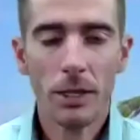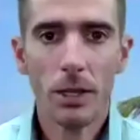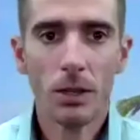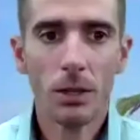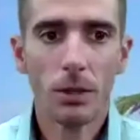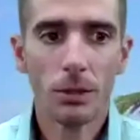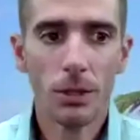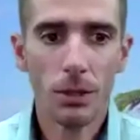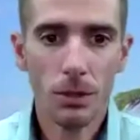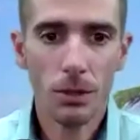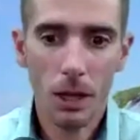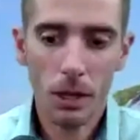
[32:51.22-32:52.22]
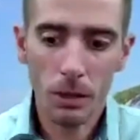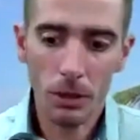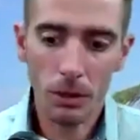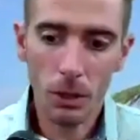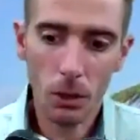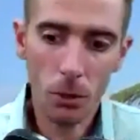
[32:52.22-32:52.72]
other just
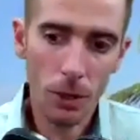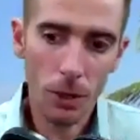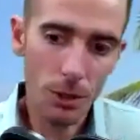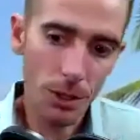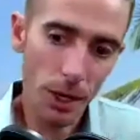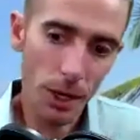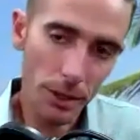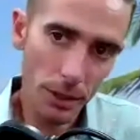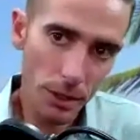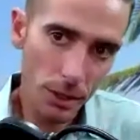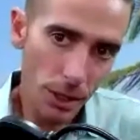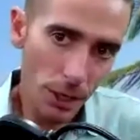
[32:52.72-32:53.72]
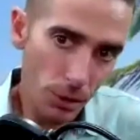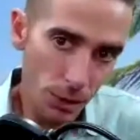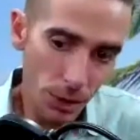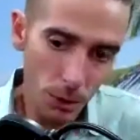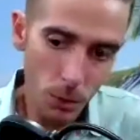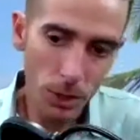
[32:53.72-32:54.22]
little question here, I think this is an
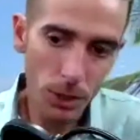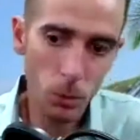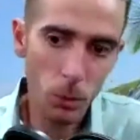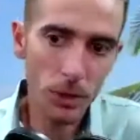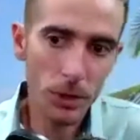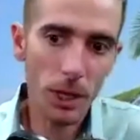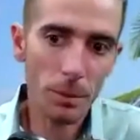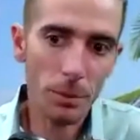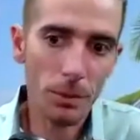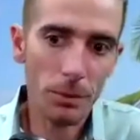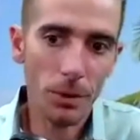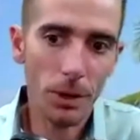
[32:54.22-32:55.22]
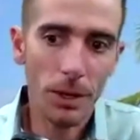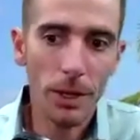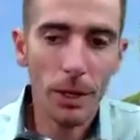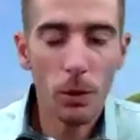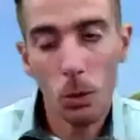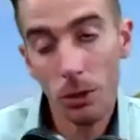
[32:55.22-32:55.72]
interesting one, is what type of,
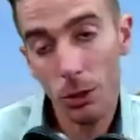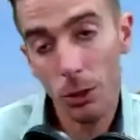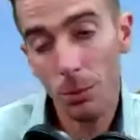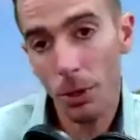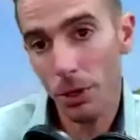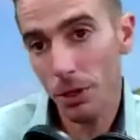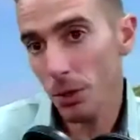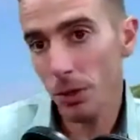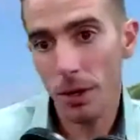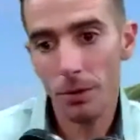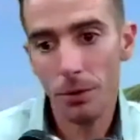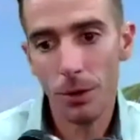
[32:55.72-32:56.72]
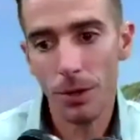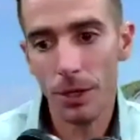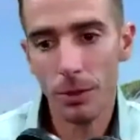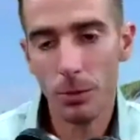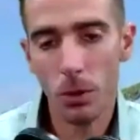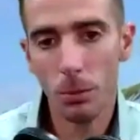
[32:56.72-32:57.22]
or two parts or whatever you think
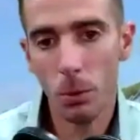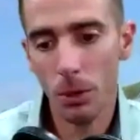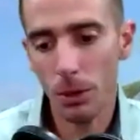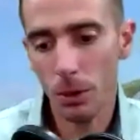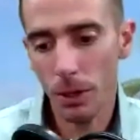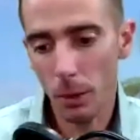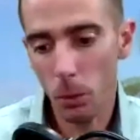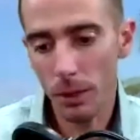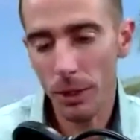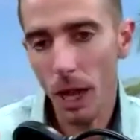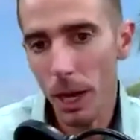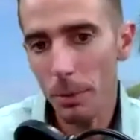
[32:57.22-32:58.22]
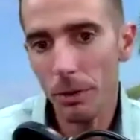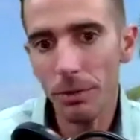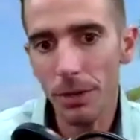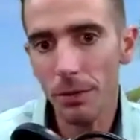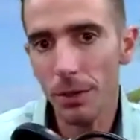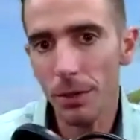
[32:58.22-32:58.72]
is more important, like what type of
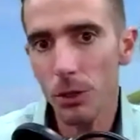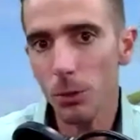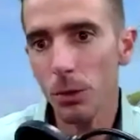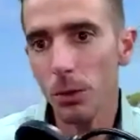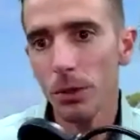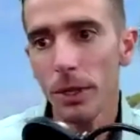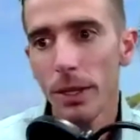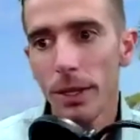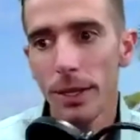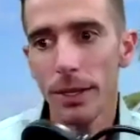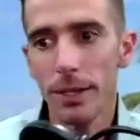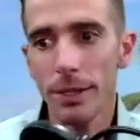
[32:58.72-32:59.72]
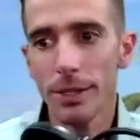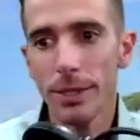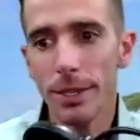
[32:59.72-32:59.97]
individual is